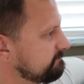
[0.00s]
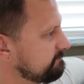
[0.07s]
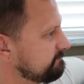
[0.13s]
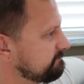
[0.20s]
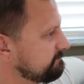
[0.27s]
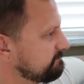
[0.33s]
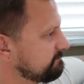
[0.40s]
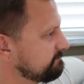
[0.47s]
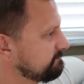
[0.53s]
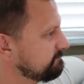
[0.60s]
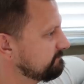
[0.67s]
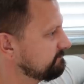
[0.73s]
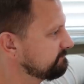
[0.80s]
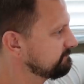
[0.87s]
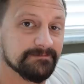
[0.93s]

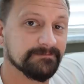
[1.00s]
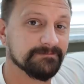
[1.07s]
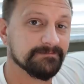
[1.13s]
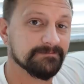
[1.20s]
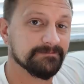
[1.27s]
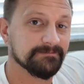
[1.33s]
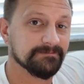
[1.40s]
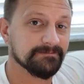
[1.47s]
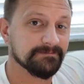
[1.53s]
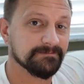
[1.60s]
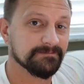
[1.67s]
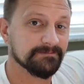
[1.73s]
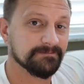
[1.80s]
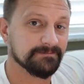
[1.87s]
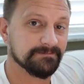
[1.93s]

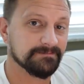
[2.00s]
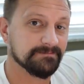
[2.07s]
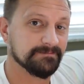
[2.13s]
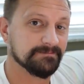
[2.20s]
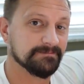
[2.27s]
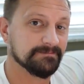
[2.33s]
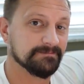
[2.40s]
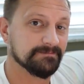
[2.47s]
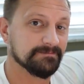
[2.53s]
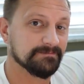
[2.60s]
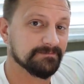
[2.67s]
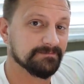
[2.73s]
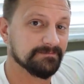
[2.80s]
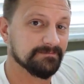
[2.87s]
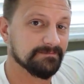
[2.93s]

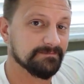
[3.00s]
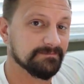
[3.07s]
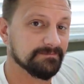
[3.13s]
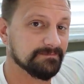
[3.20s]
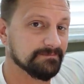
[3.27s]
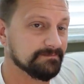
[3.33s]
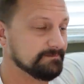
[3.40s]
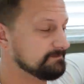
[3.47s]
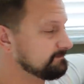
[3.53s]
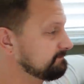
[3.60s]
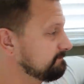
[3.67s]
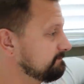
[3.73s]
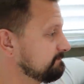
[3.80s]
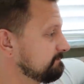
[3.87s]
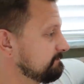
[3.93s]

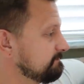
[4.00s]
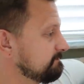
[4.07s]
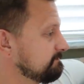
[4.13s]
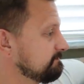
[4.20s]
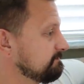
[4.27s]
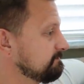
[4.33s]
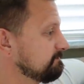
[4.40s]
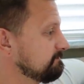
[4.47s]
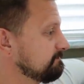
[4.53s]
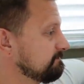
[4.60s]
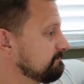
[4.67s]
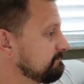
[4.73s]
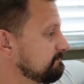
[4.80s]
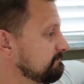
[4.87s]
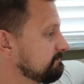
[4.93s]

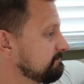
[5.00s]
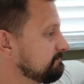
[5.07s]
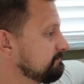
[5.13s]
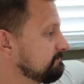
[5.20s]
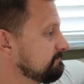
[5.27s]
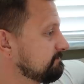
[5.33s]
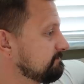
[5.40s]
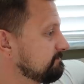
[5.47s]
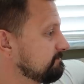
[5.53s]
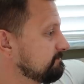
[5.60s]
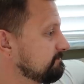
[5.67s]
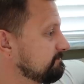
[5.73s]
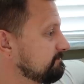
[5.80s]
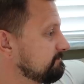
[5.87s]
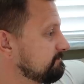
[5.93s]

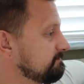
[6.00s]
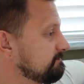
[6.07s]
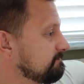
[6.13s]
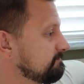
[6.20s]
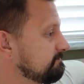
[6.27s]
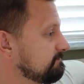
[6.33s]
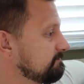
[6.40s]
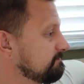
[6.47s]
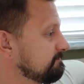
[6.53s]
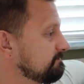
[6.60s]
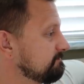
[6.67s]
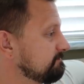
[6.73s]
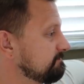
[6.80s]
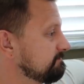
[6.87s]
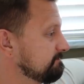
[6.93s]

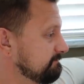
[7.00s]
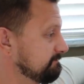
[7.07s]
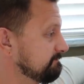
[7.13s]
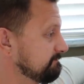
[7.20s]
The person shown says nothing.